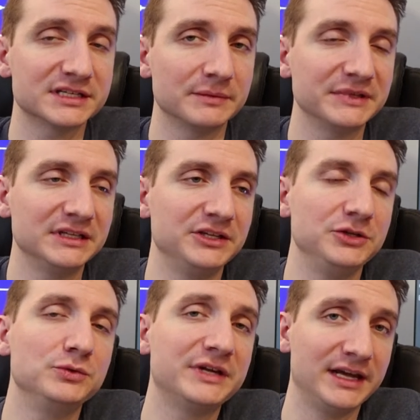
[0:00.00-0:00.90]
something
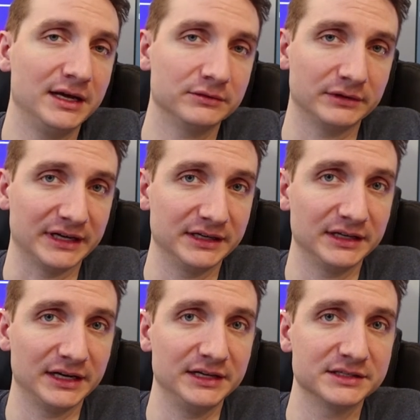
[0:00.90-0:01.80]
that you can't
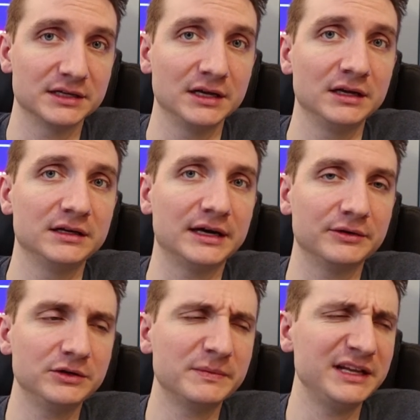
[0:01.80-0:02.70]
recognize.
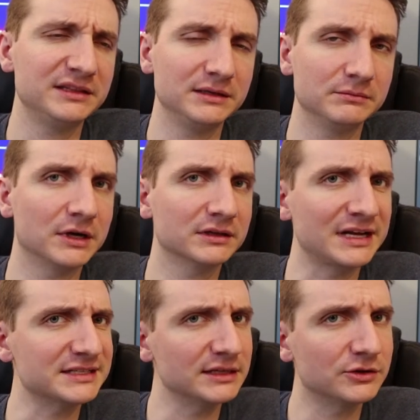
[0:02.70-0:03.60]
Now, you might think, Mark,
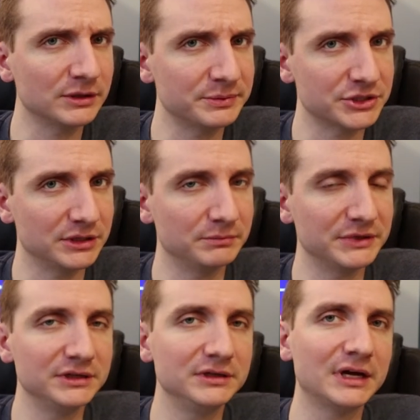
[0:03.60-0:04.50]
that's encryption,
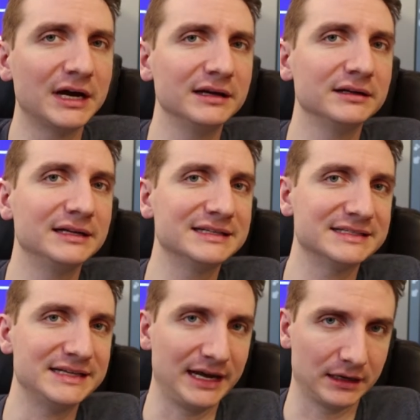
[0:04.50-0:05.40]
but not
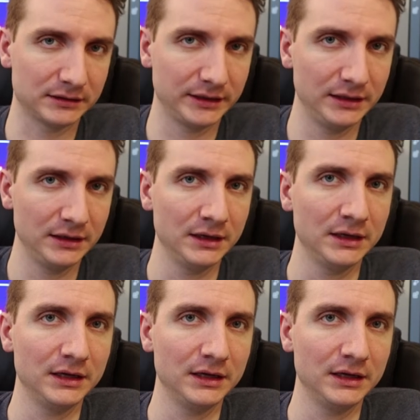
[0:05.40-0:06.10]
exactly.